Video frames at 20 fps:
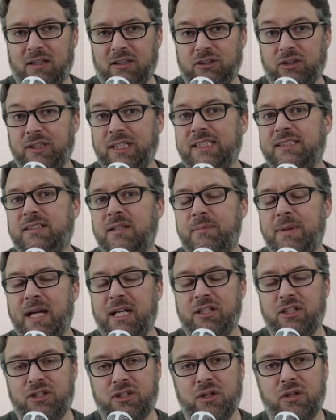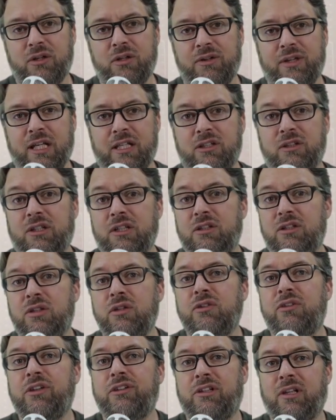So these commands show you that you can
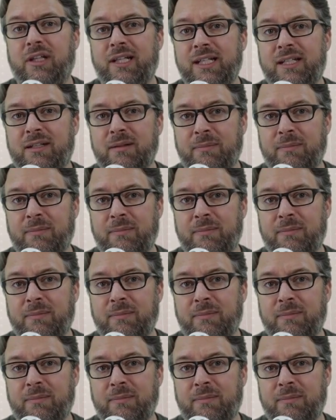use the delete